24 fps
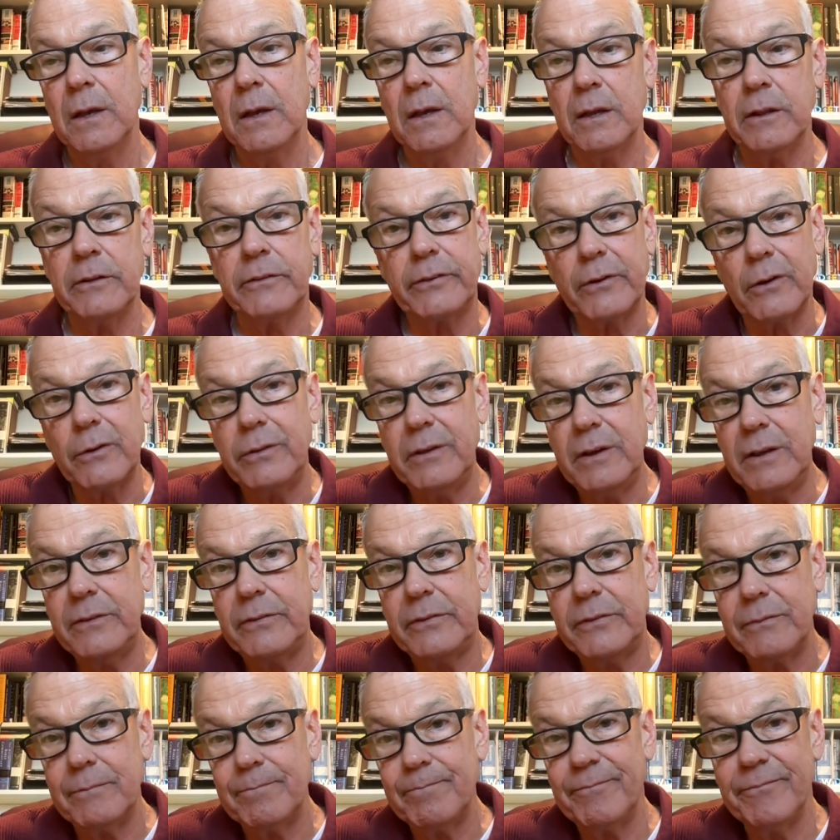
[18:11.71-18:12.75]
And so
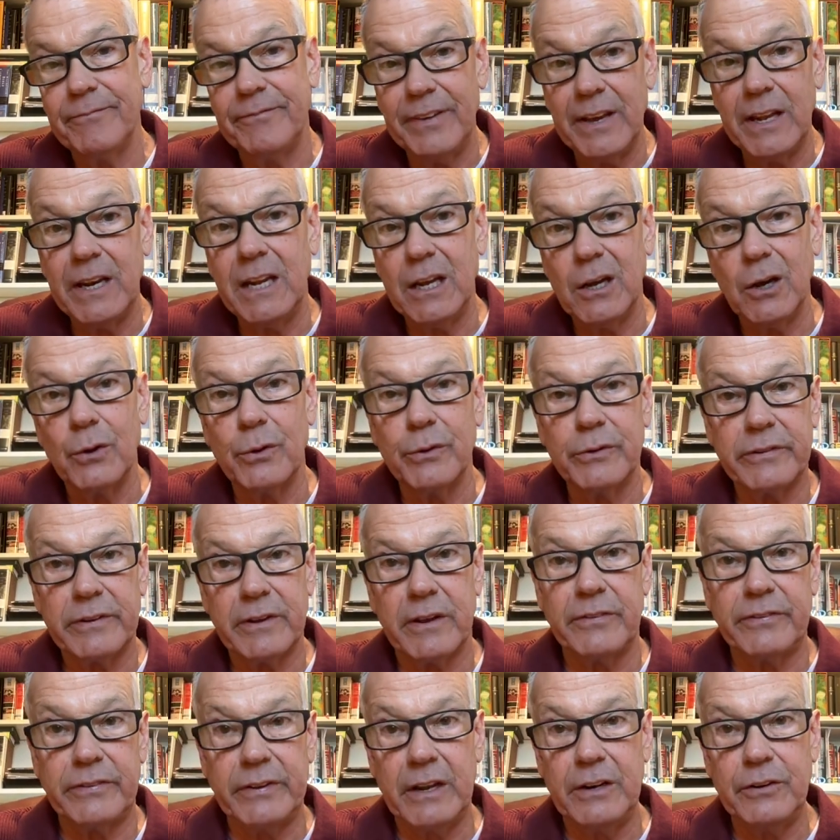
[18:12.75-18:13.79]
these videos,
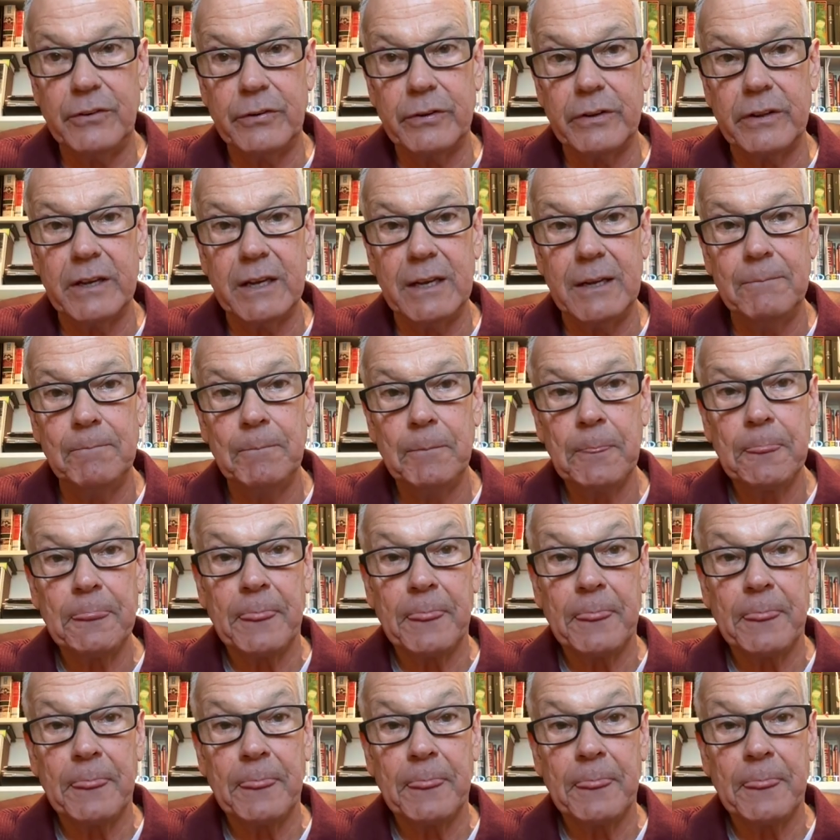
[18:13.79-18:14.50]
essentially,